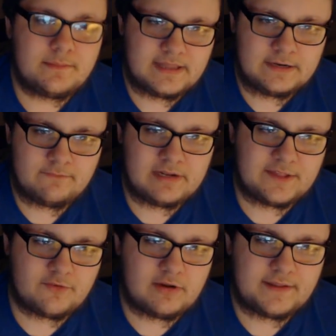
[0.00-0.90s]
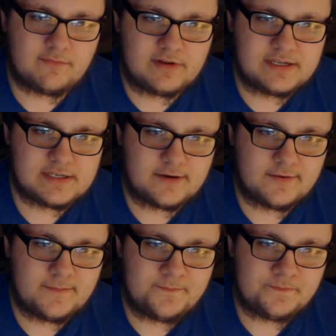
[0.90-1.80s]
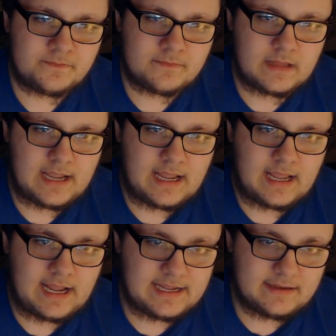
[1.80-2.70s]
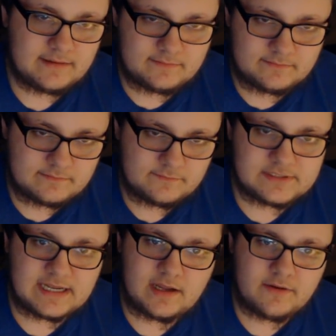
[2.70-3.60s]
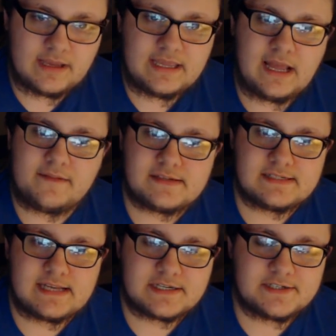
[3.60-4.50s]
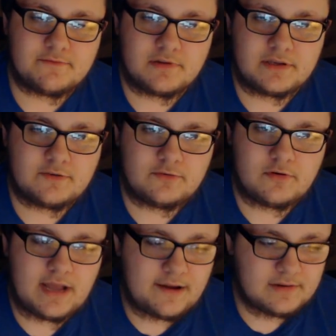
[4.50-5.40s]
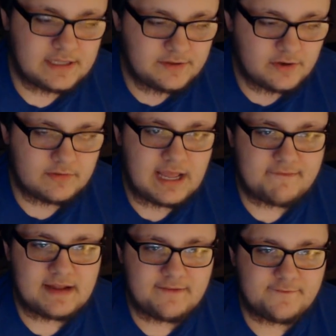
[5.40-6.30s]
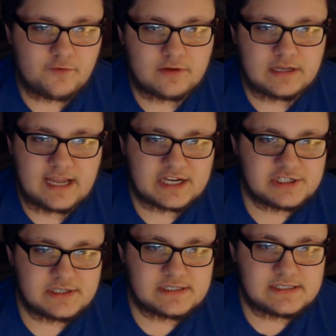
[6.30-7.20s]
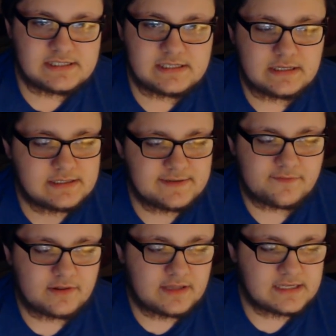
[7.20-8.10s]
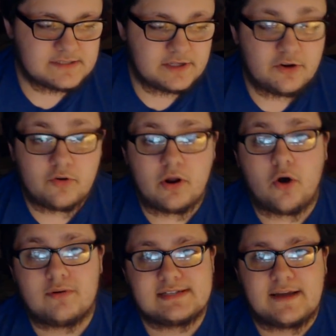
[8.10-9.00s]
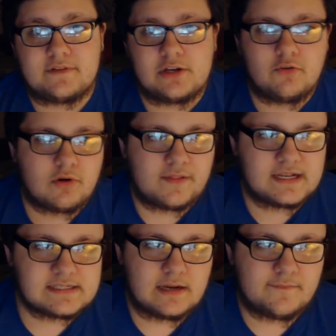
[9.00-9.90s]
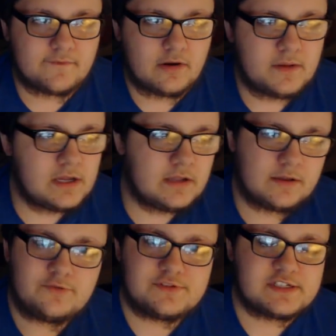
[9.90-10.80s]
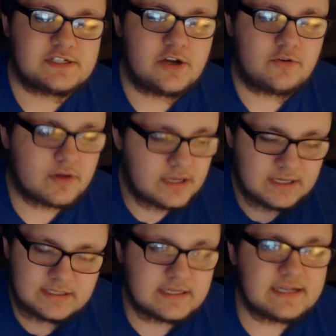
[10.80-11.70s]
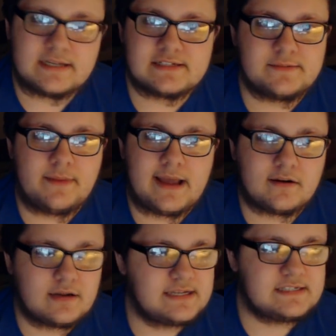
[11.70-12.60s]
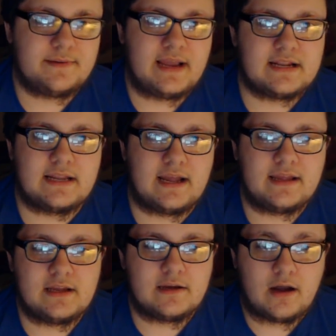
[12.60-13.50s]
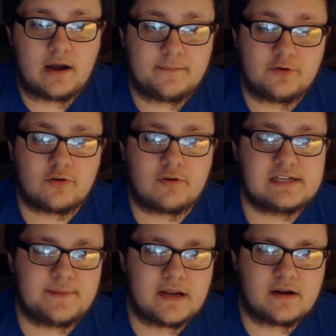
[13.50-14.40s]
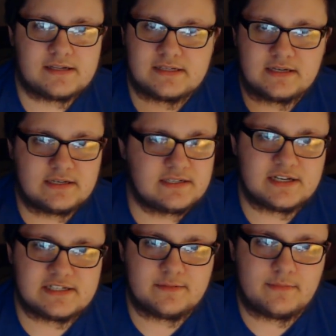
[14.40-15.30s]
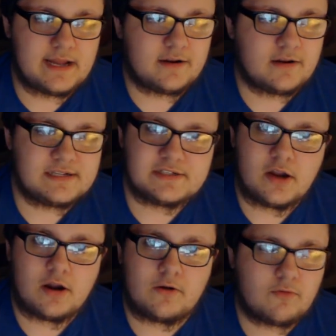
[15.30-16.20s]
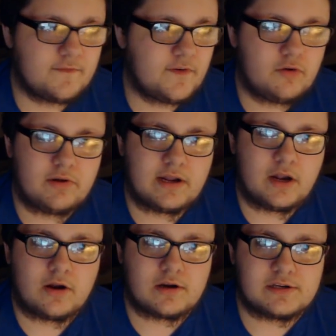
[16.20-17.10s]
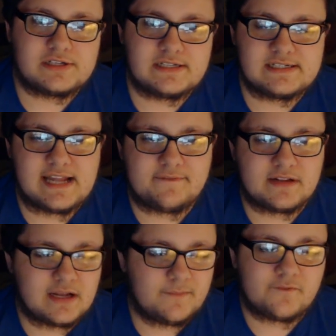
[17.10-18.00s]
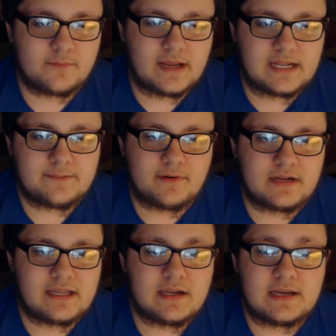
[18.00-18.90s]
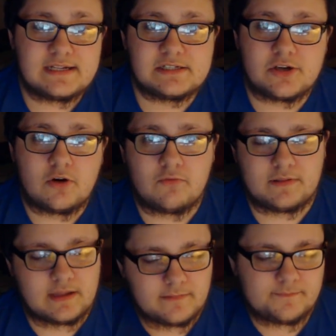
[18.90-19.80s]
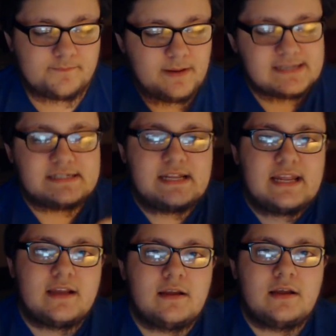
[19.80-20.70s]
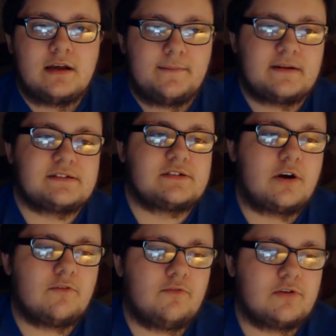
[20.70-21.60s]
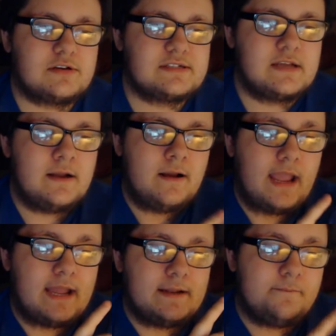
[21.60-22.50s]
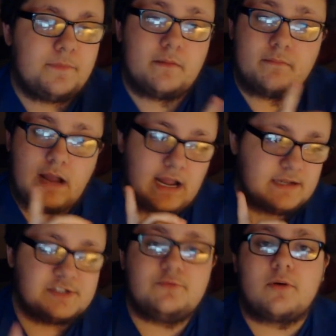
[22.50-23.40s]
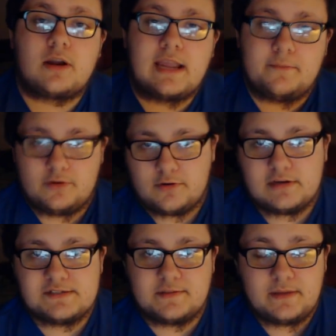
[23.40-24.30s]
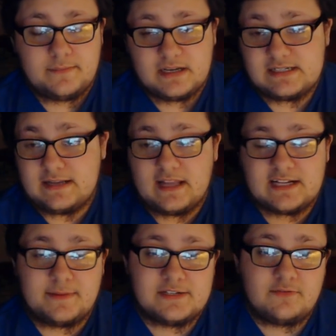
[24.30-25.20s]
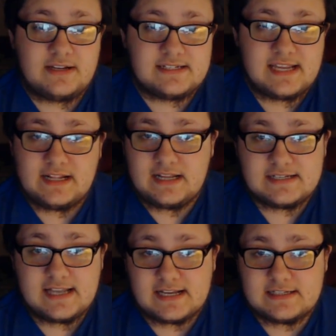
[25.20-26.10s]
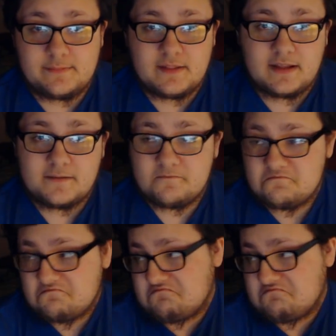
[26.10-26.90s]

But then when they throw out the window, I was like, okay, yeah, this is actually really cool, how you don't have to have full connections to different things. You don't always have to know where things come from. Who's Snoke? It doesn't matter. He's the bad guy. Who are Rey's parents? It doesn't matter. It's her. We're following her. She doesn't have to come from anybody. And the best thing about Star Wars, and I assume Mark Hamill agrees with me because he liked my tweet saying the exact same thing.